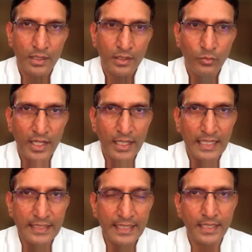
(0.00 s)
Well, I
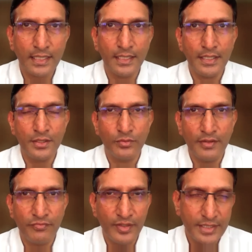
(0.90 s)
think,
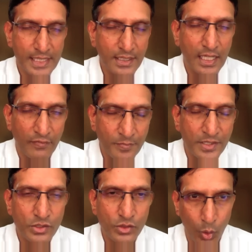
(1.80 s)
if we take the
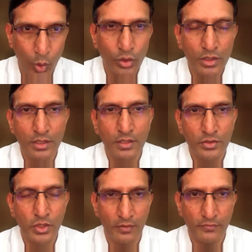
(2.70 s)
government's own
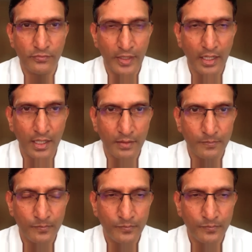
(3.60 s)
sort of